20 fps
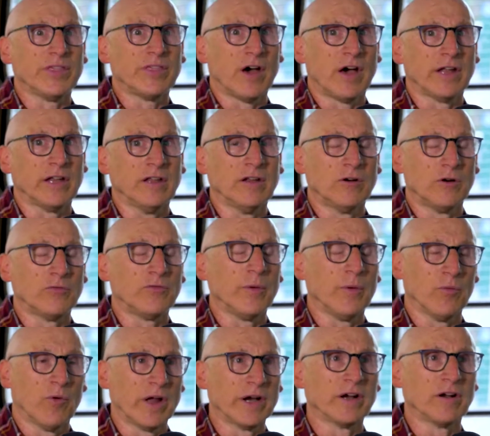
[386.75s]
thought, if we
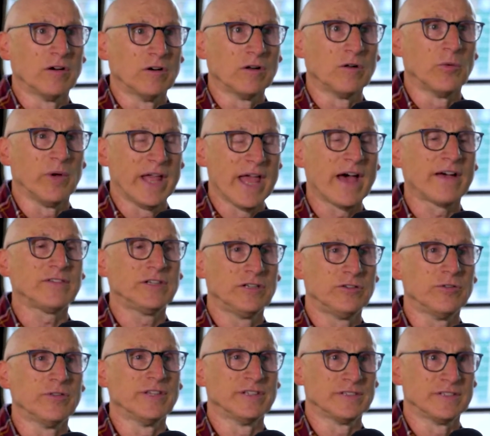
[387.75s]
want a girl, we have to
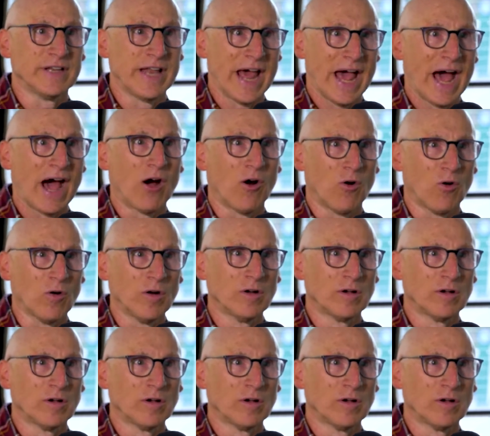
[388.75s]
do this now,